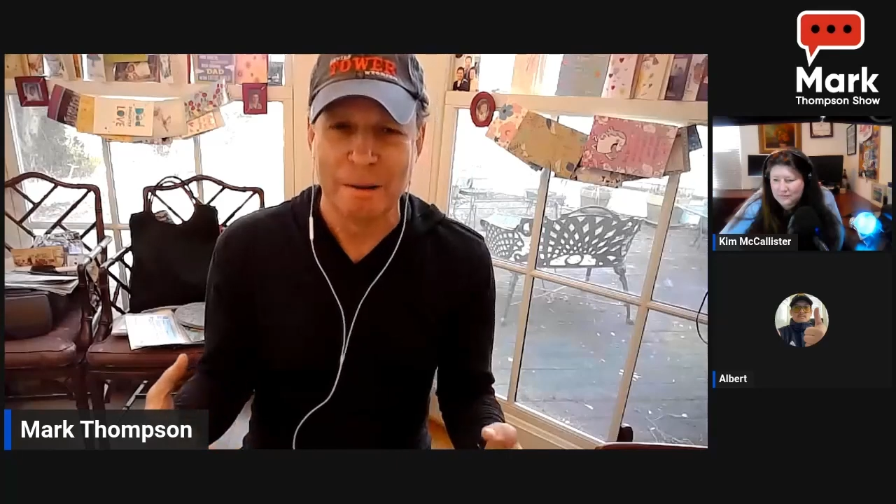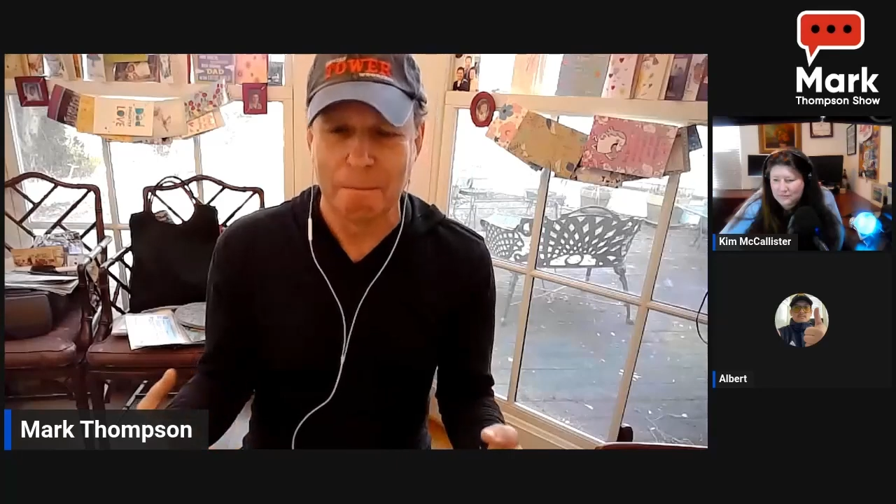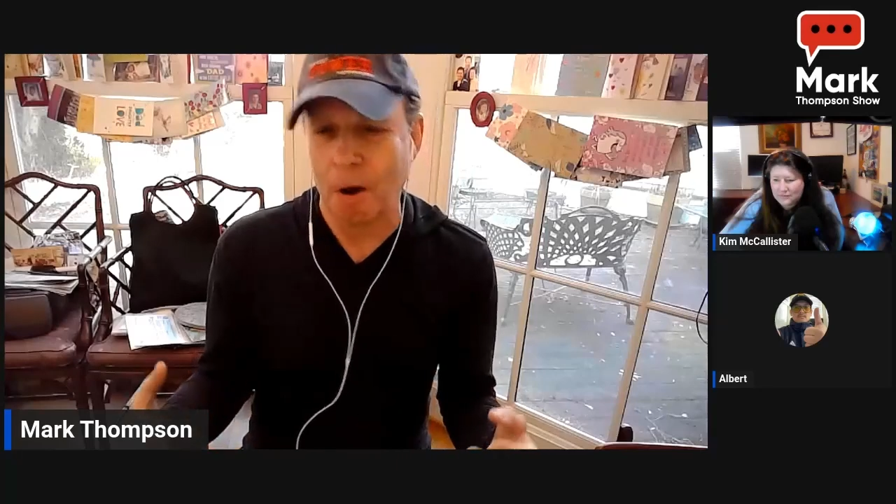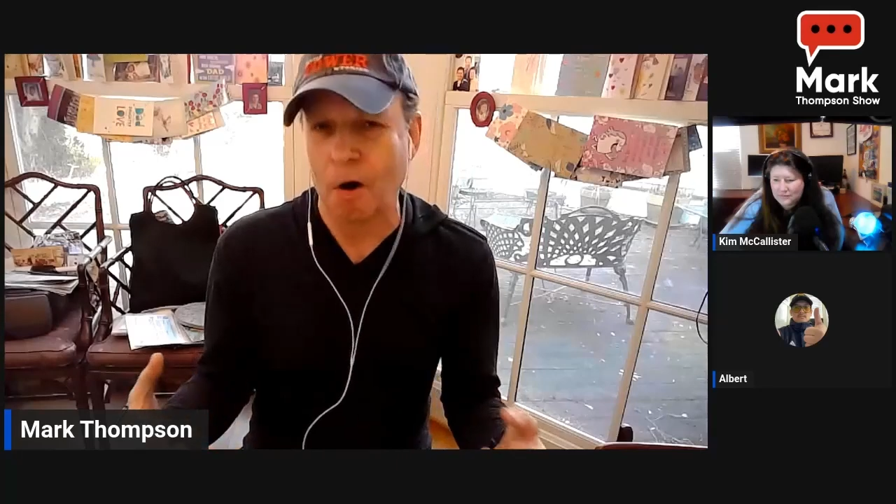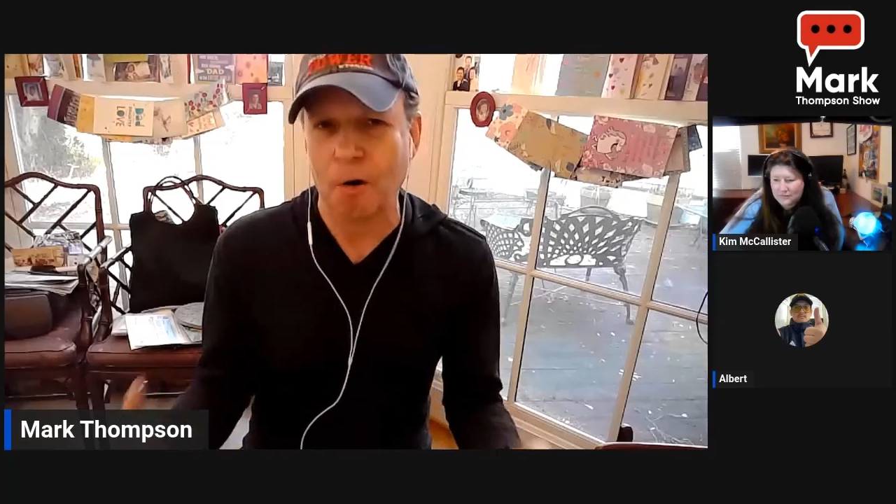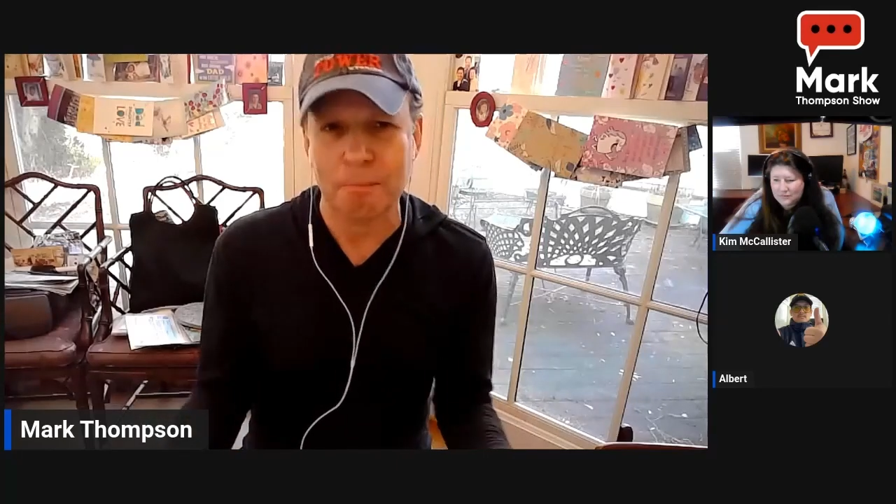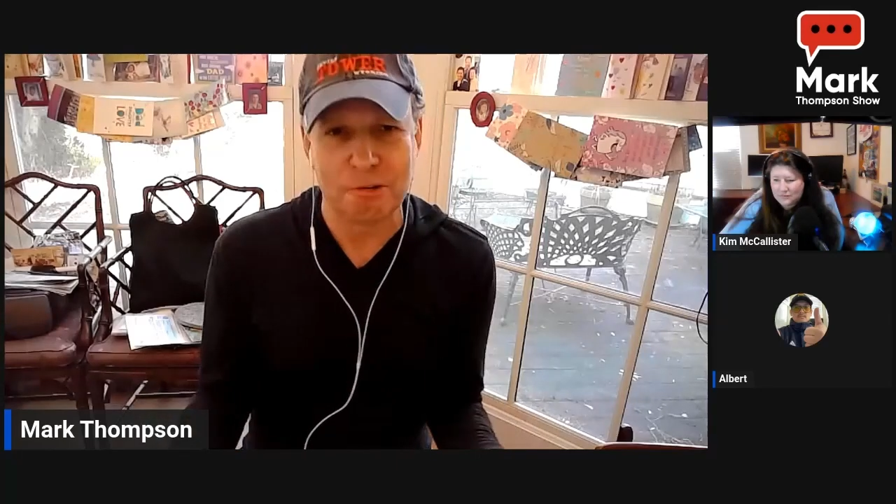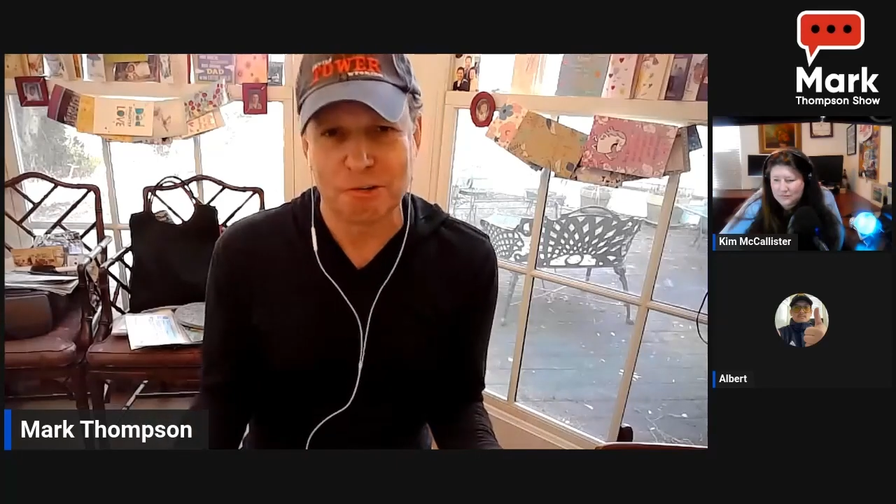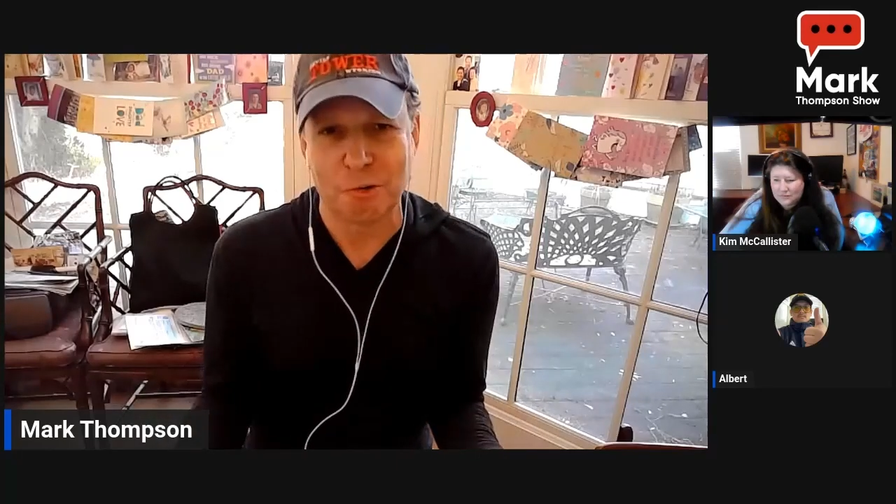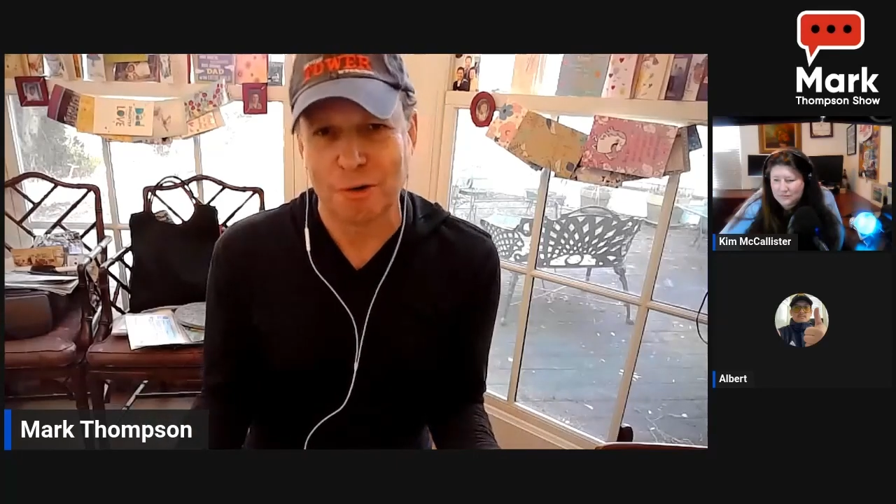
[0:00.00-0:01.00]

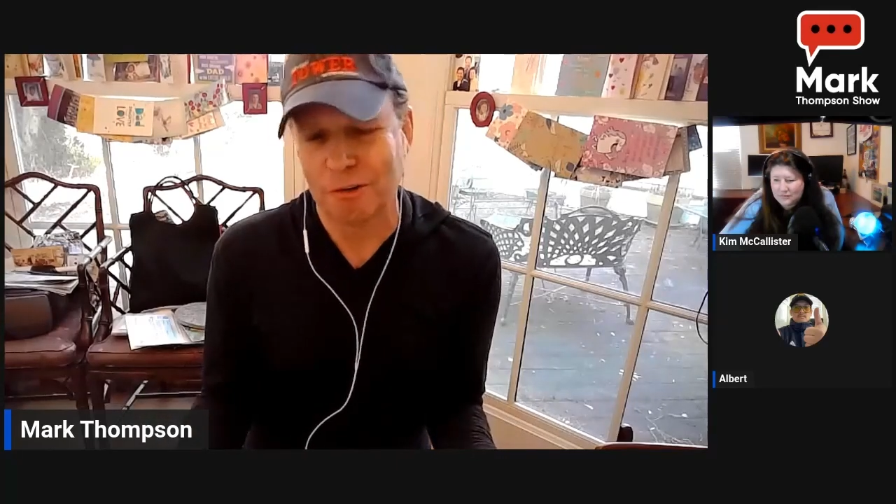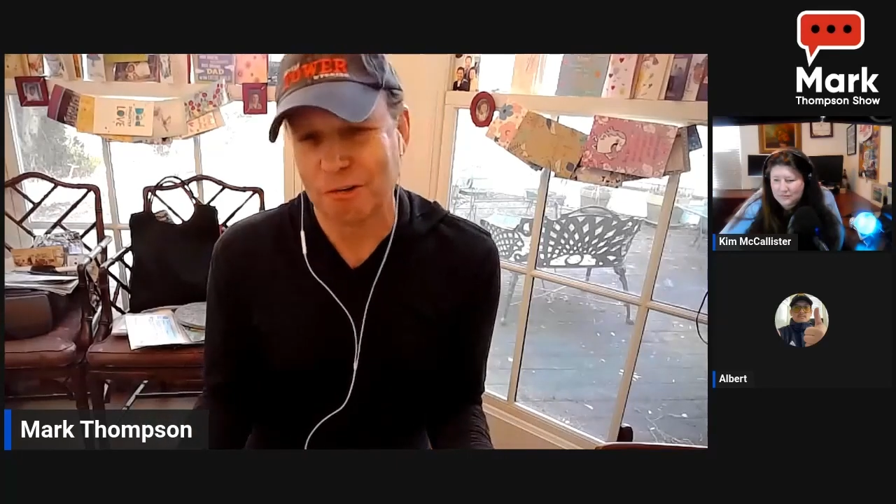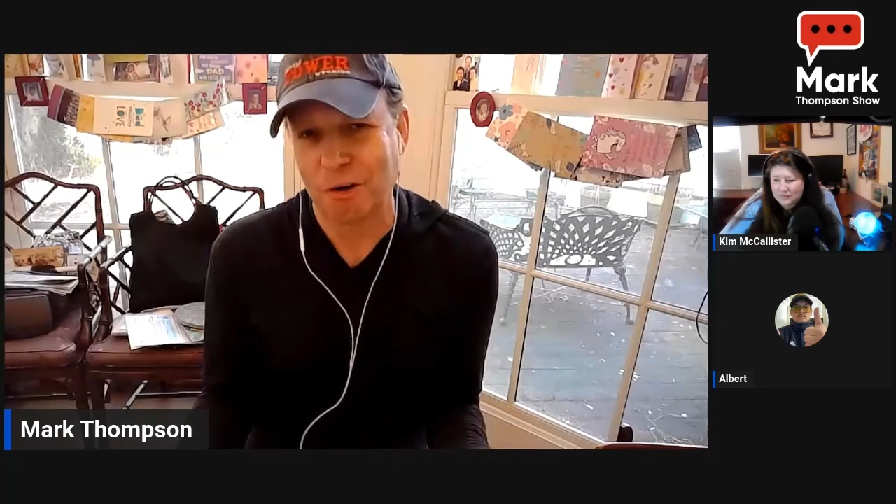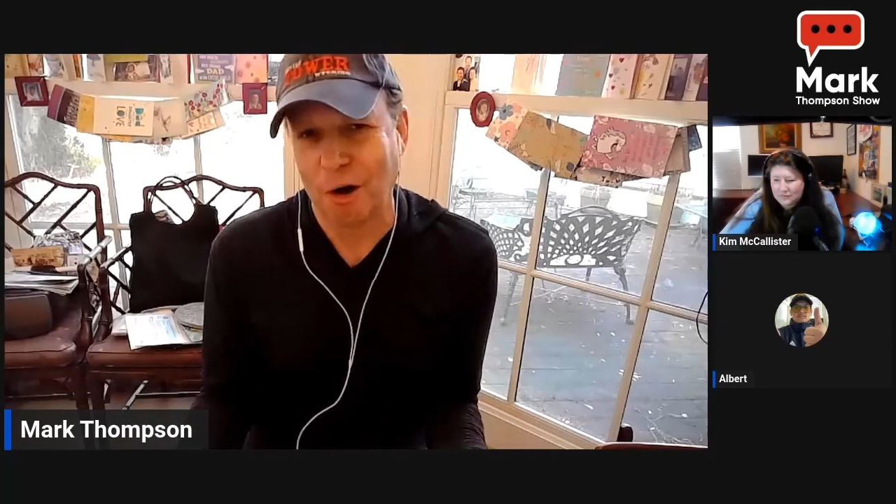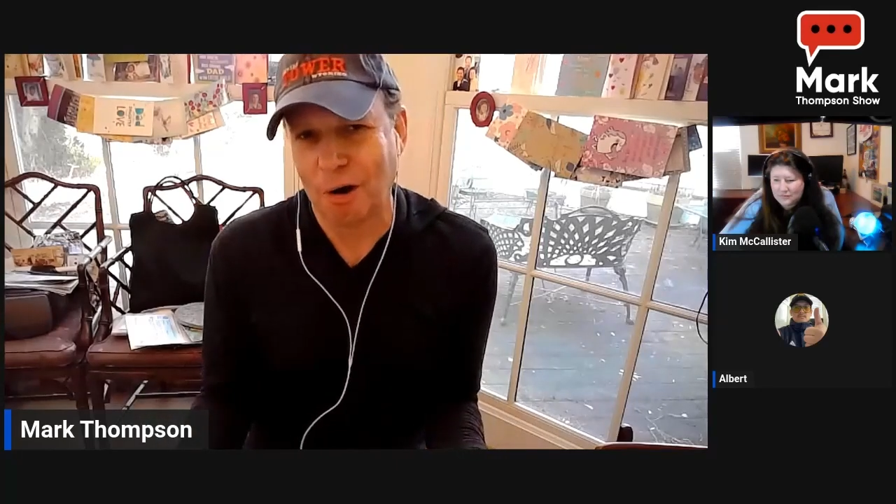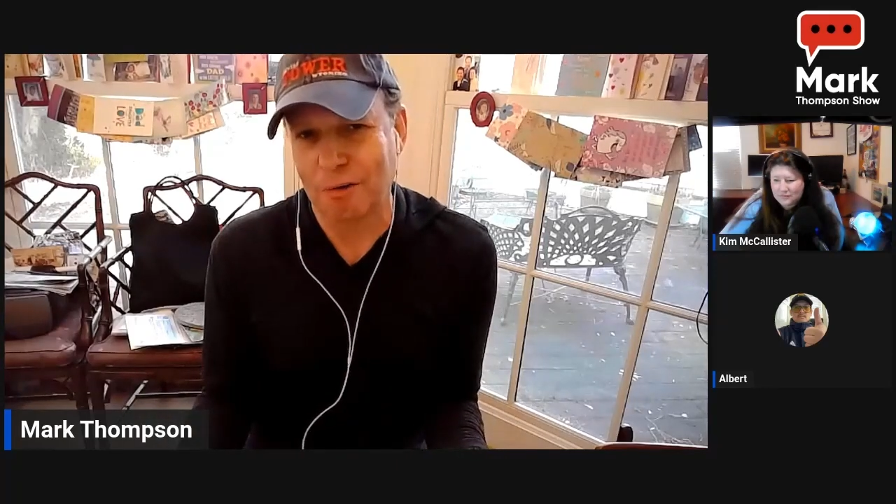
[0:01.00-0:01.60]
Mahomes is sort of the star